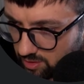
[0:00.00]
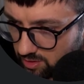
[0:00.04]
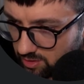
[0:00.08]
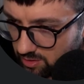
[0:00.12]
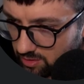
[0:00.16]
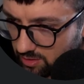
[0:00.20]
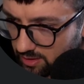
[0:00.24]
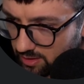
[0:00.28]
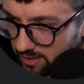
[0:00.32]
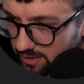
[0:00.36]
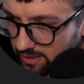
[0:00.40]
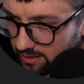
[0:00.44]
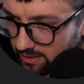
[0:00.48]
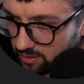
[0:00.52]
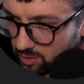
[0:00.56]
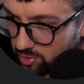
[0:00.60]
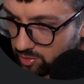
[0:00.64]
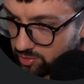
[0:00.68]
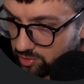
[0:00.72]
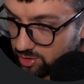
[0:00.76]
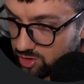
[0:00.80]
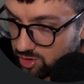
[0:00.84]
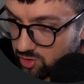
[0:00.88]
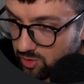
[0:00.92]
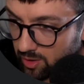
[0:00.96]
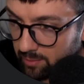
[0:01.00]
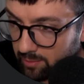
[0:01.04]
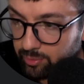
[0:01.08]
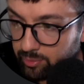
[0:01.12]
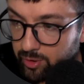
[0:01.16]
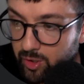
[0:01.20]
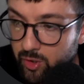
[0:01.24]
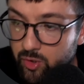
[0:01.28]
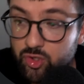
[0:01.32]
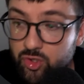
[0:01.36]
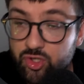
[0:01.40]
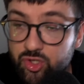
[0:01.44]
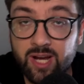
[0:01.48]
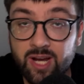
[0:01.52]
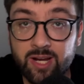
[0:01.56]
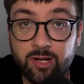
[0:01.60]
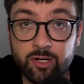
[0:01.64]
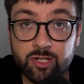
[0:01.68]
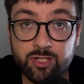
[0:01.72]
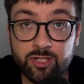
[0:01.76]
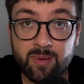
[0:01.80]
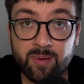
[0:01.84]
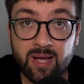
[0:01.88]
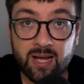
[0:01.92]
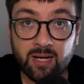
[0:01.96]
go through to our Pro
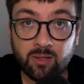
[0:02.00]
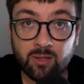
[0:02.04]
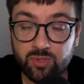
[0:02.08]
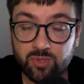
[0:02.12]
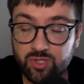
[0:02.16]
Shaders pack,